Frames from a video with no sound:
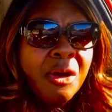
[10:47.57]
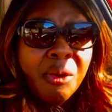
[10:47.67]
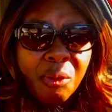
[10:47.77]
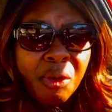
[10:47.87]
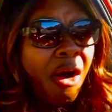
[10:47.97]

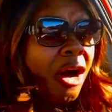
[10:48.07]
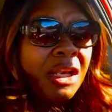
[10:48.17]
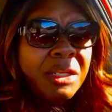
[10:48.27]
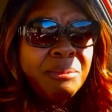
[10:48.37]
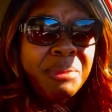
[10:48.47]
or all
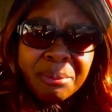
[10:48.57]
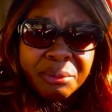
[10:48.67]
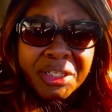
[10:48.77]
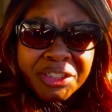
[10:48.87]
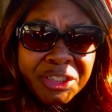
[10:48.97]
them people
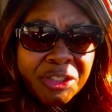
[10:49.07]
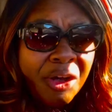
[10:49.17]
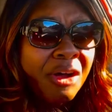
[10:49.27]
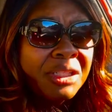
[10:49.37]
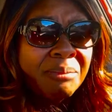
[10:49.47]
that she
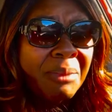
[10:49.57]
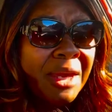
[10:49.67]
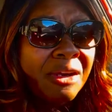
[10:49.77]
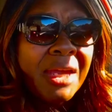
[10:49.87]
called, the mayor.